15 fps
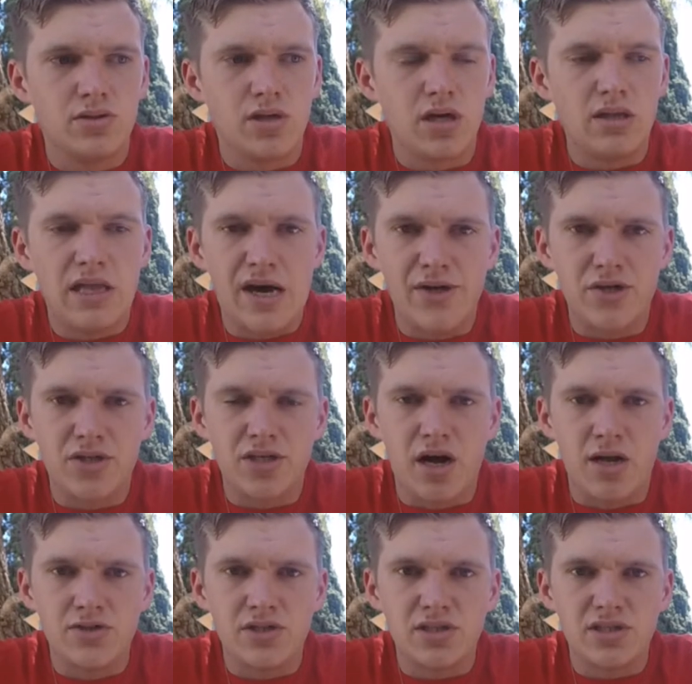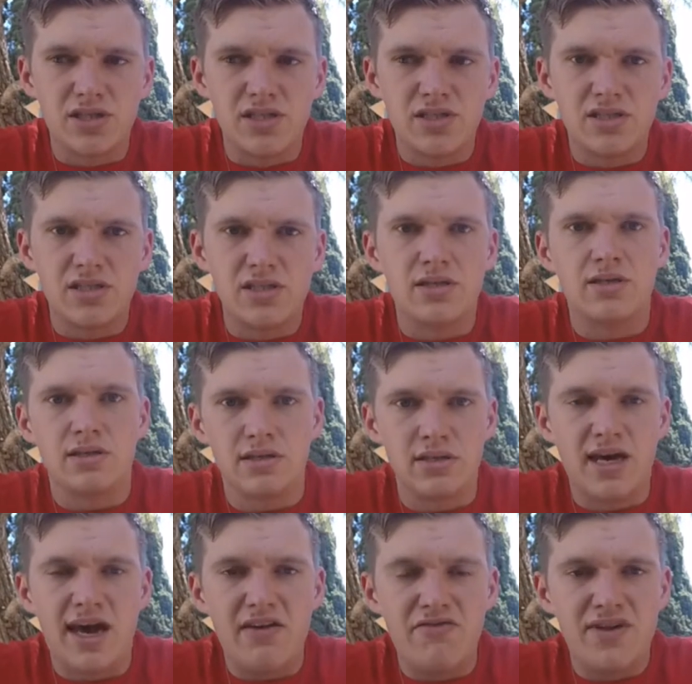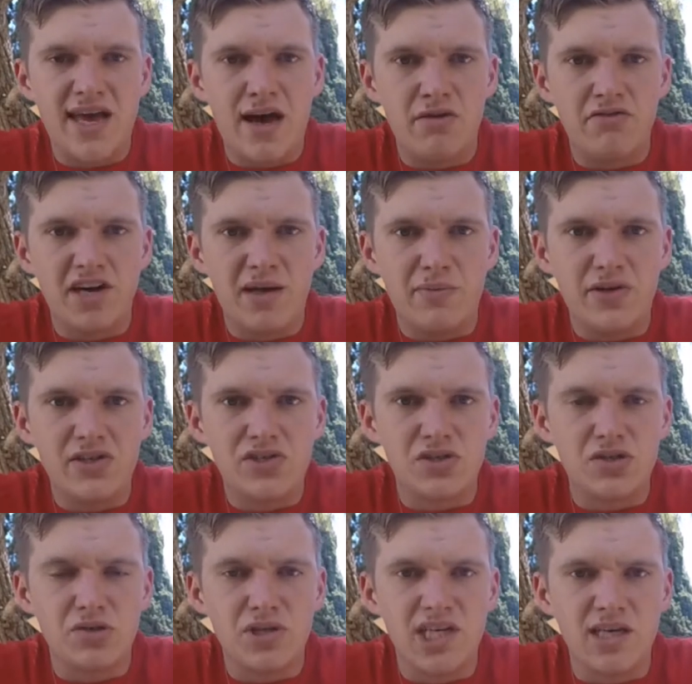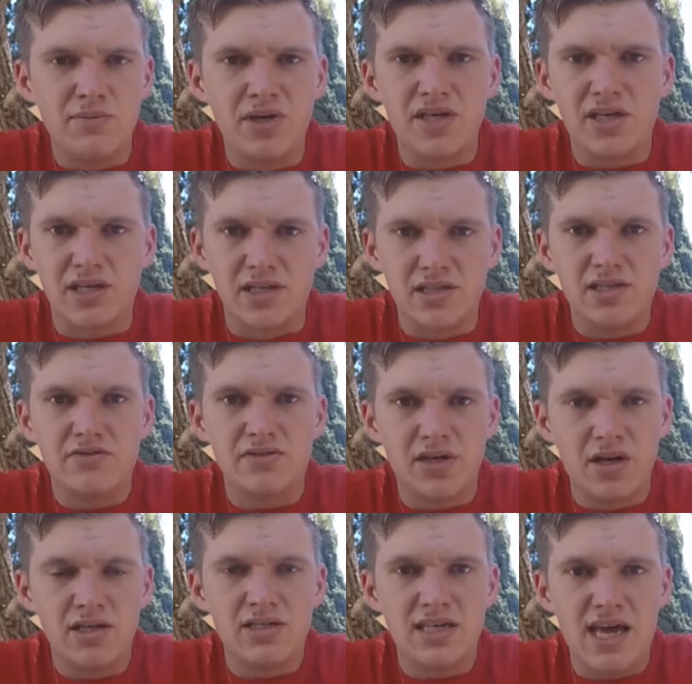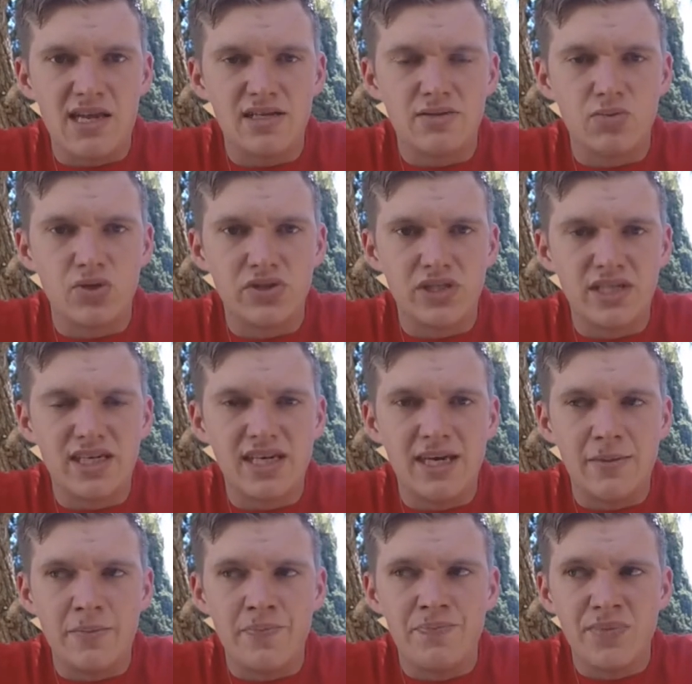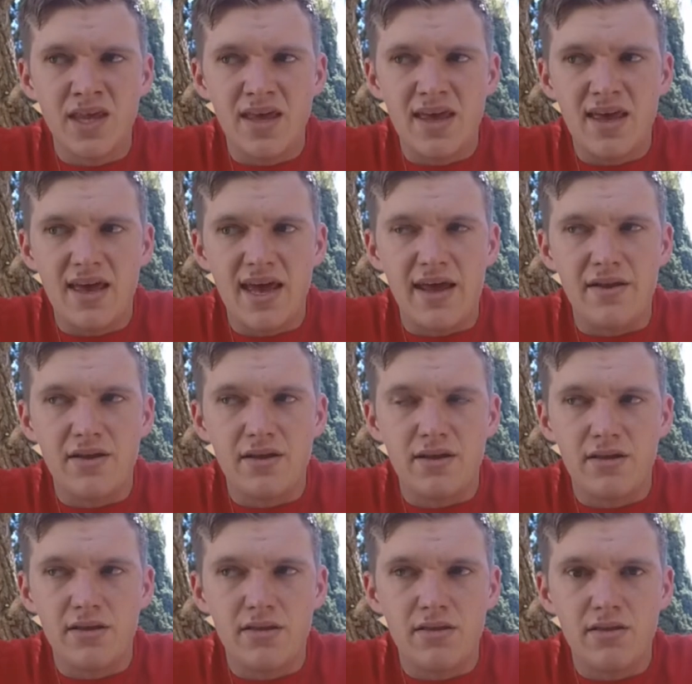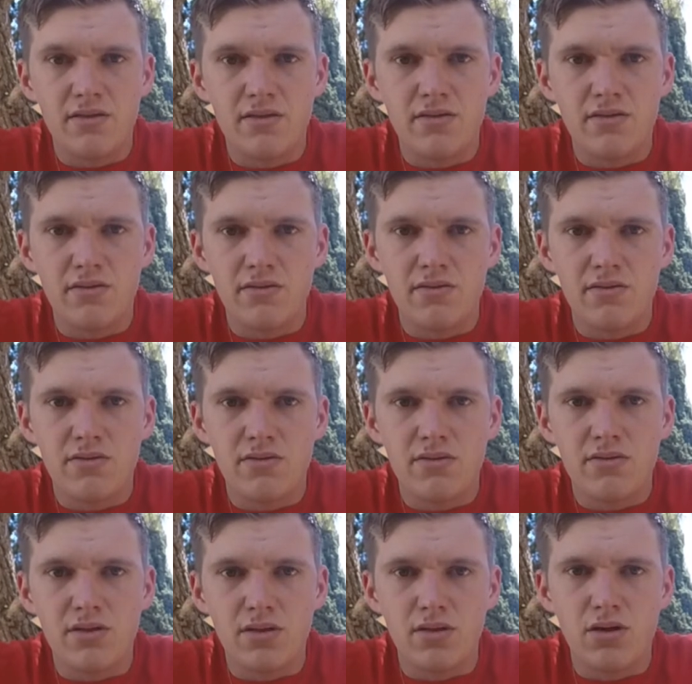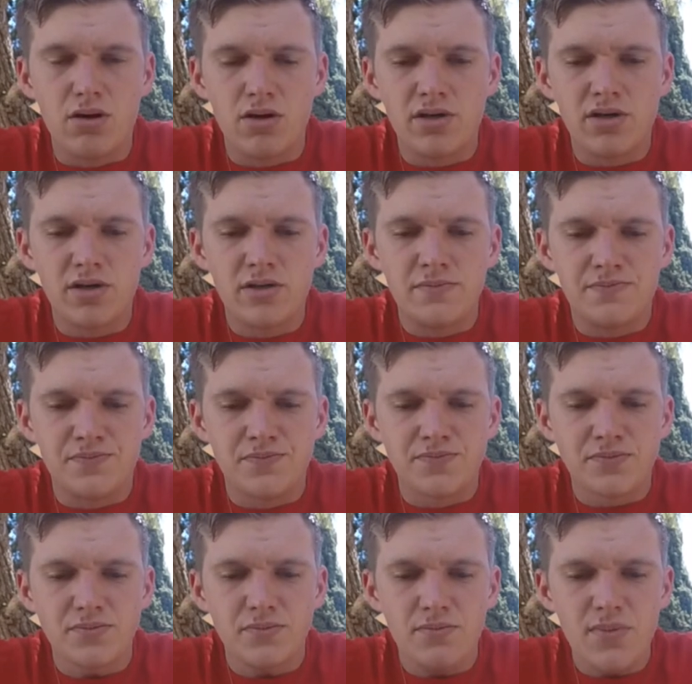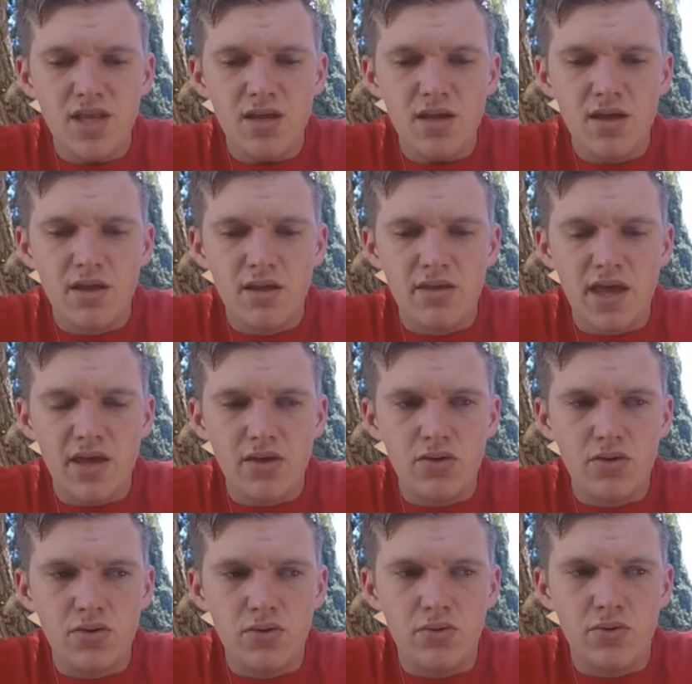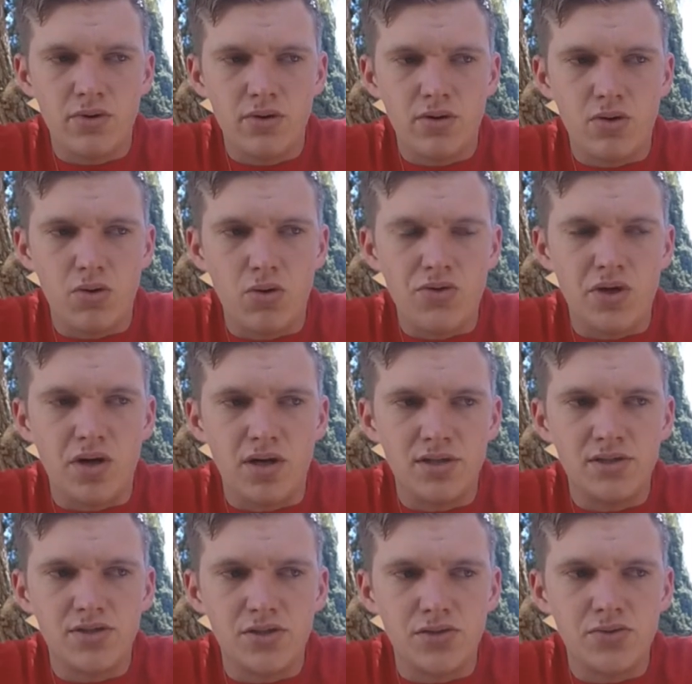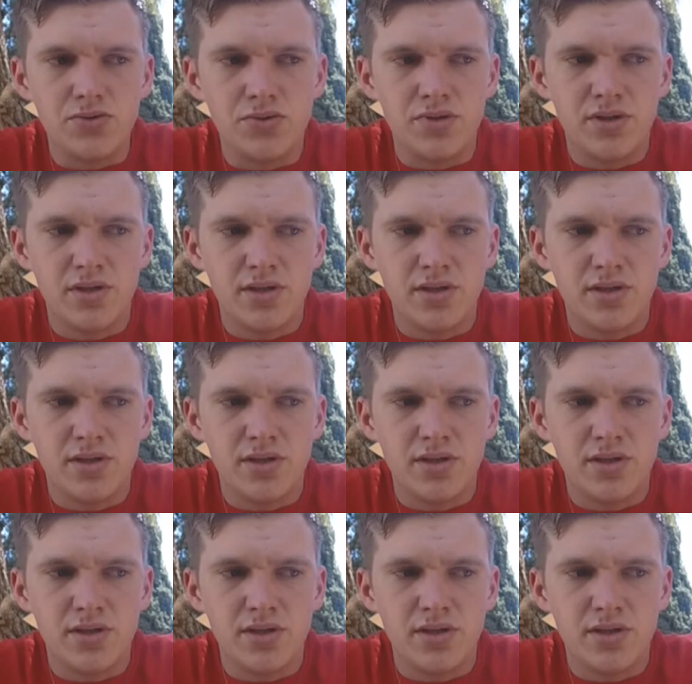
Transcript: allow your consciousness to dive down vibrationally because of content, once again. And the longer that you hold on to